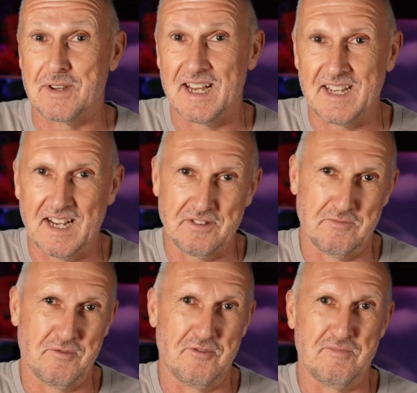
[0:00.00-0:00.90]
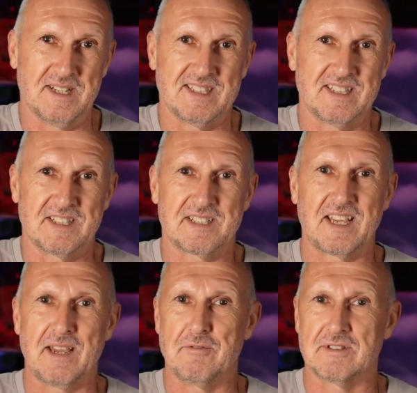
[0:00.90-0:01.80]
to any other movement in the
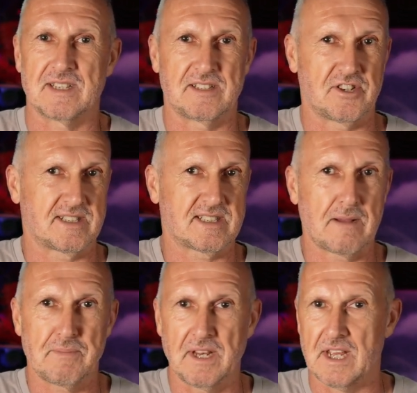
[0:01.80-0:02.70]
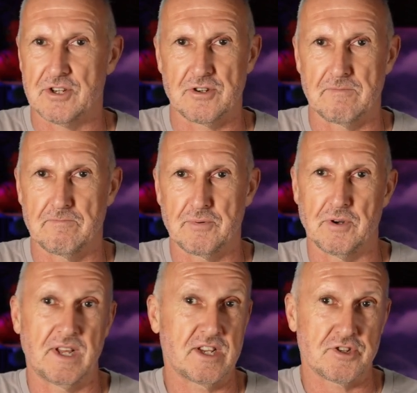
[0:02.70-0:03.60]
ski boot such as supination,
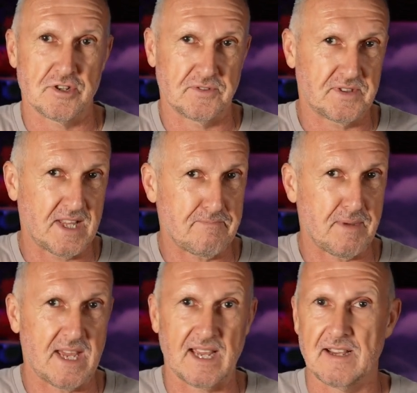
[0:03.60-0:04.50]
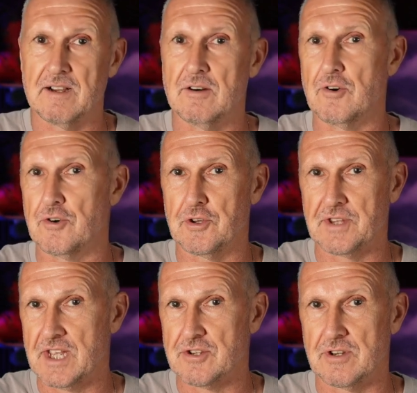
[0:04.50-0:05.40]
pronation, tipping or
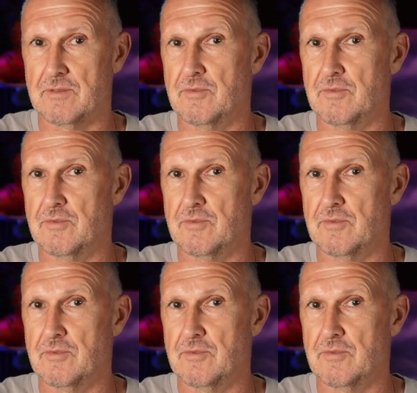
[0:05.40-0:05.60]
rotational